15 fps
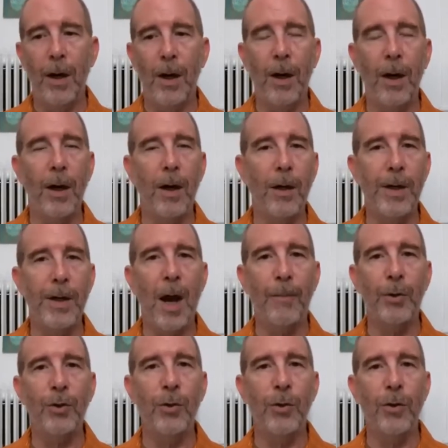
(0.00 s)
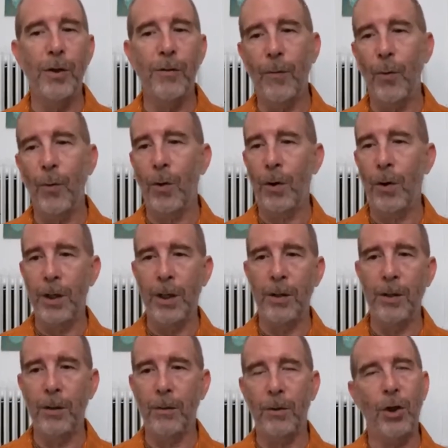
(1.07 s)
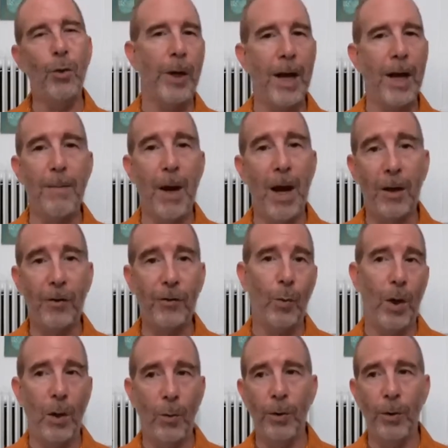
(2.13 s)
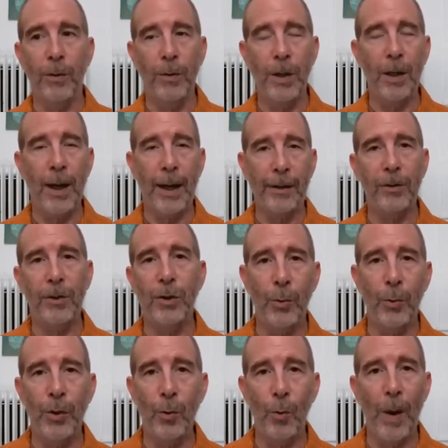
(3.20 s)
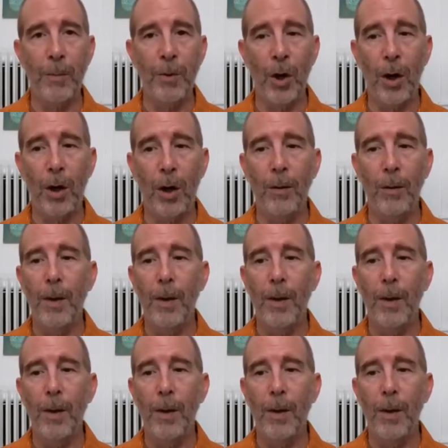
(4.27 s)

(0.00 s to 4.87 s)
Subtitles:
the opportunity for in the Q&A box while we're actually doing the webinar.